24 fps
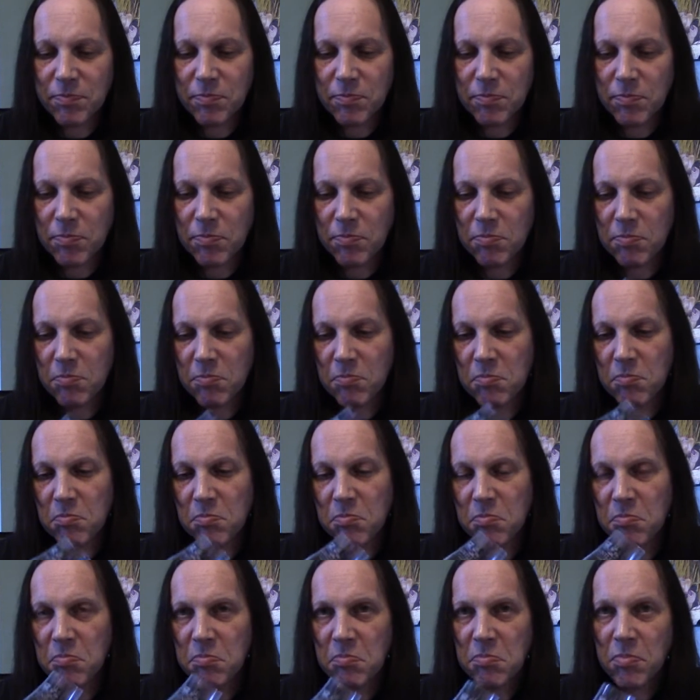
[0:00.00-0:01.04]

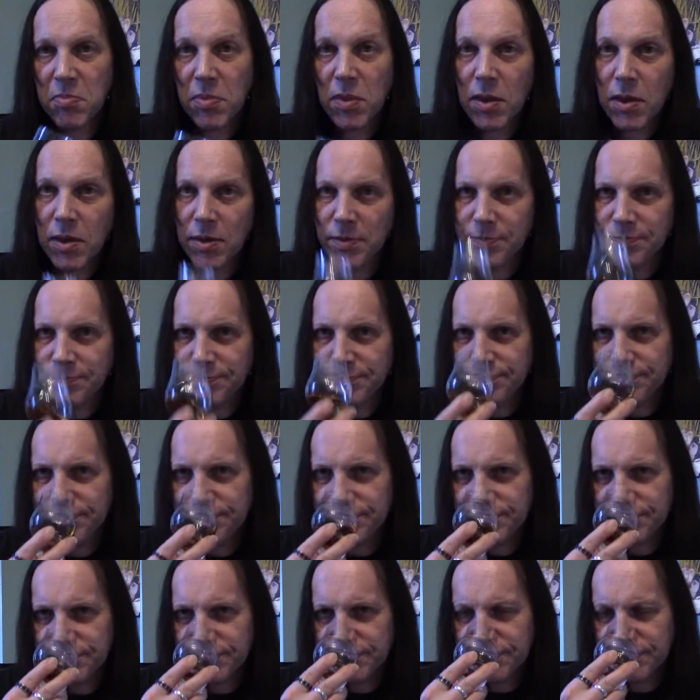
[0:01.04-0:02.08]

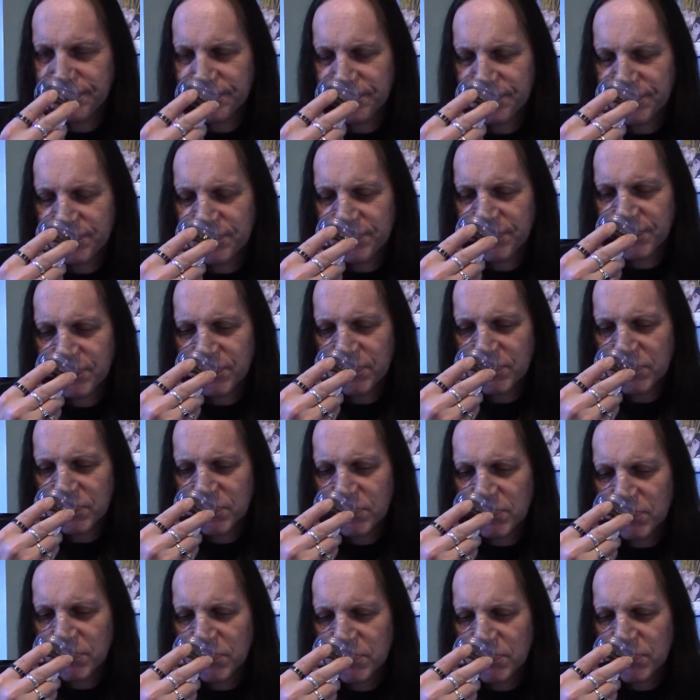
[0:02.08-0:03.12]

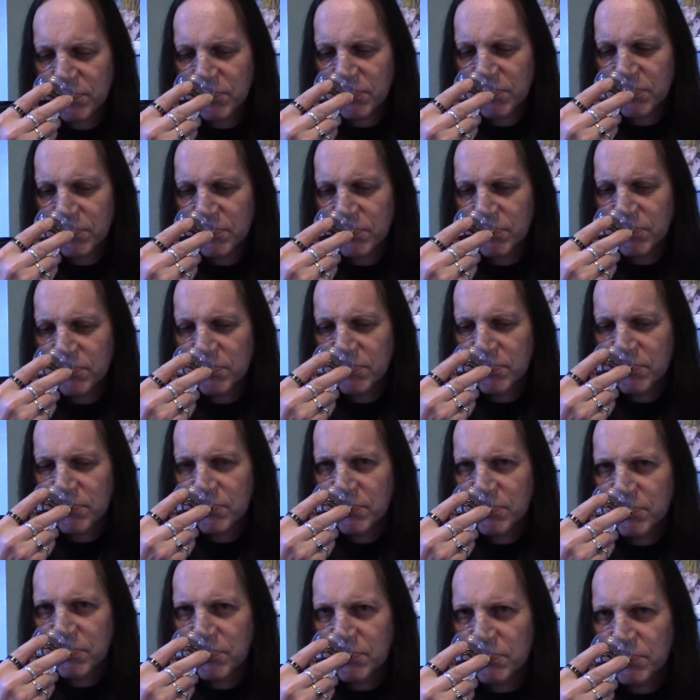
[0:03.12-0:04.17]

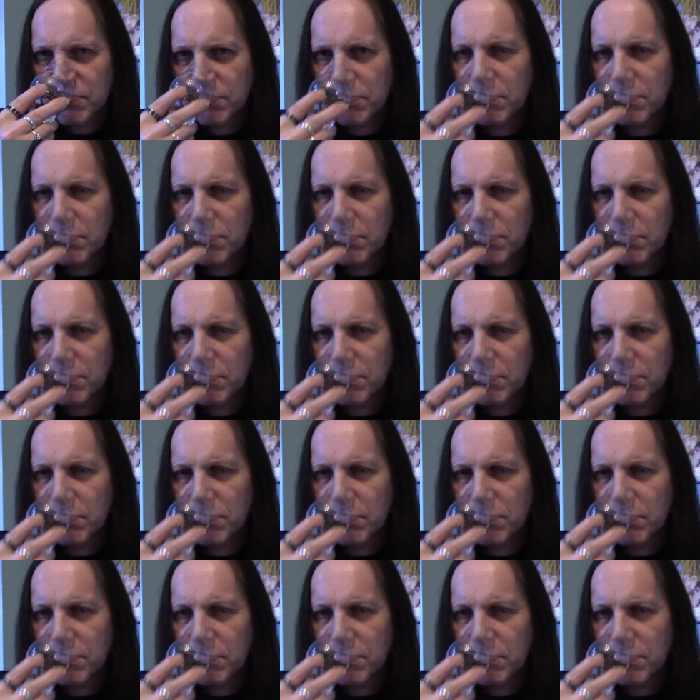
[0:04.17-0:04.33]
[no speech]